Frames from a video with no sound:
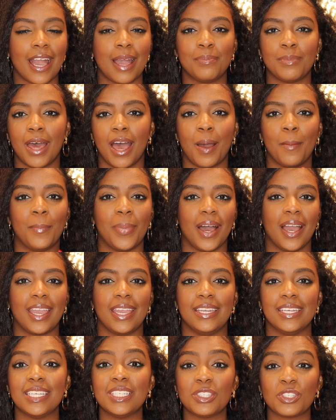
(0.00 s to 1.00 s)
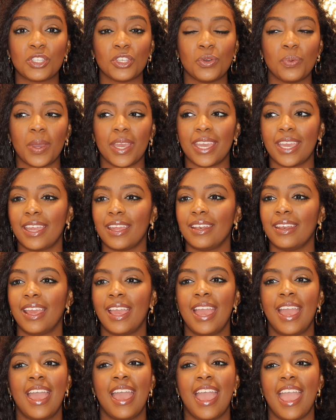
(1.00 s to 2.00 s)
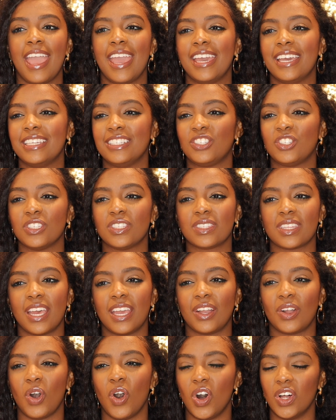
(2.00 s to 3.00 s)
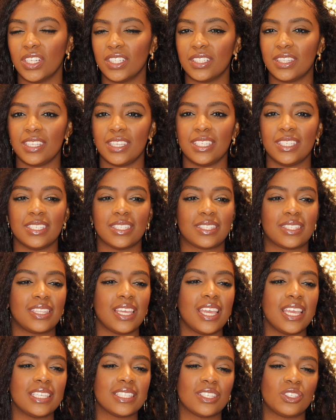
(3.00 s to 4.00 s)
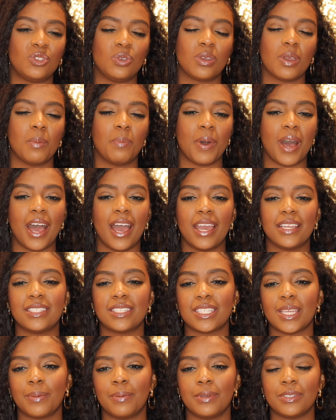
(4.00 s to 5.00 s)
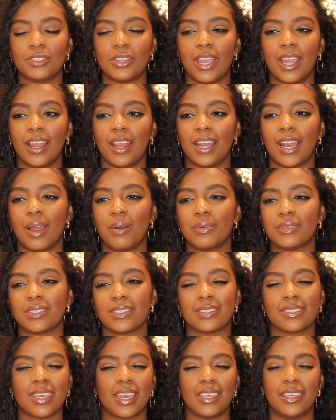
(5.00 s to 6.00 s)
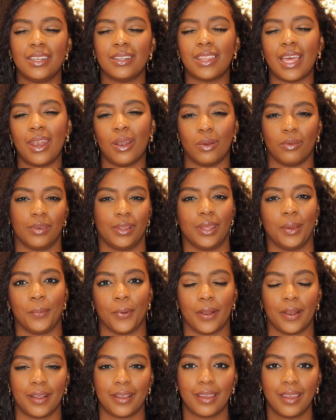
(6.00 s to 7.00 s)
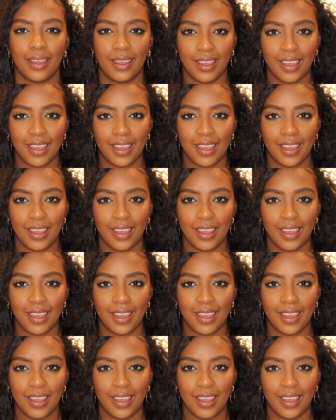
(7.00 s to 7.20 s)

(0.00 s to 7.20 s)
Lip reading: I'm not buying into it. And just like all of these things that you could buy to supplement your hair. And I was just like, you know, that don't really work.